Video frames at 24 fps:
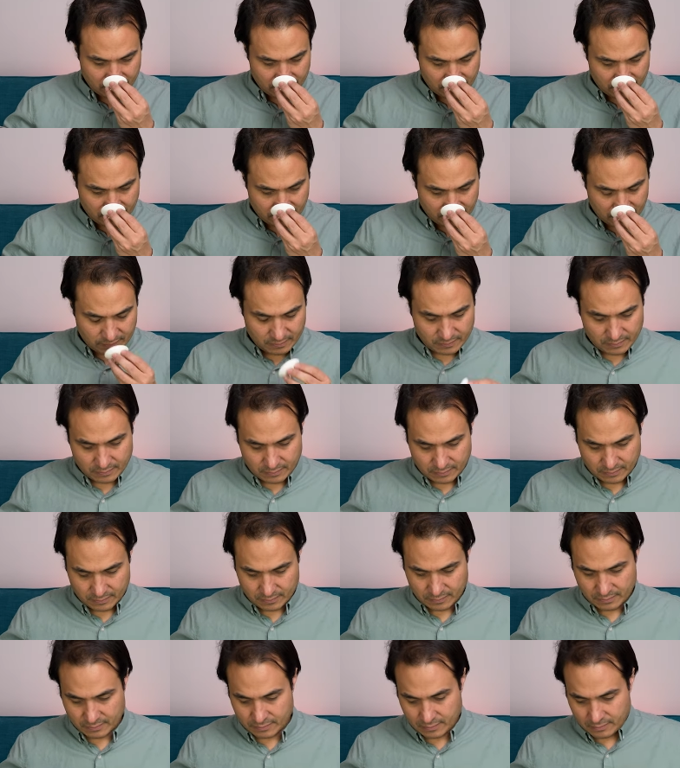
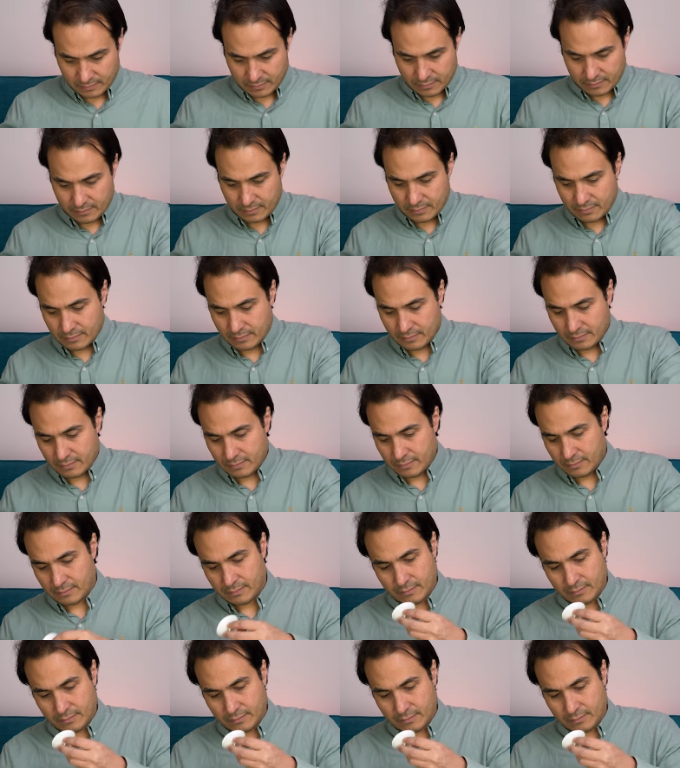[no speech]